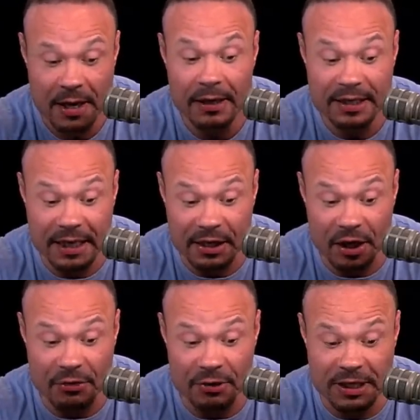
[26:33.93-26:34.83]

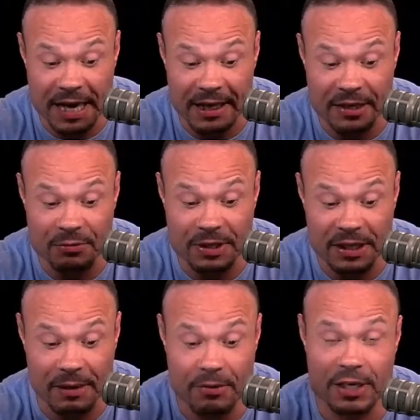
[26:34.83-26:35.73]
600 seconds with
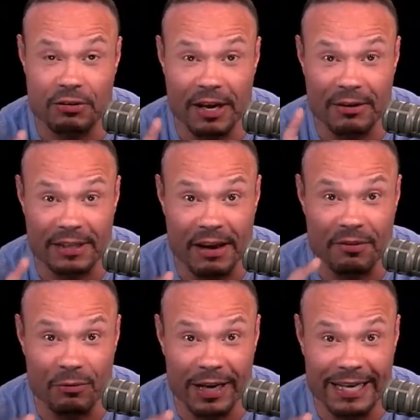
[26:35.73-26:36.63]
celebrity trainer
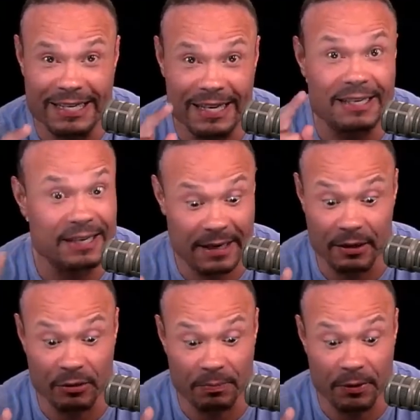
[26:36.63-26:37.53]
Devin Wiggins. It's a
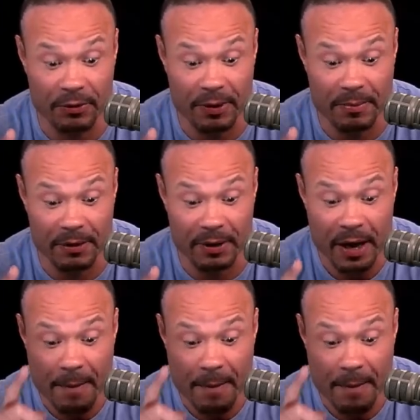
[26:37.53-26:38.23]
killer program, by the way.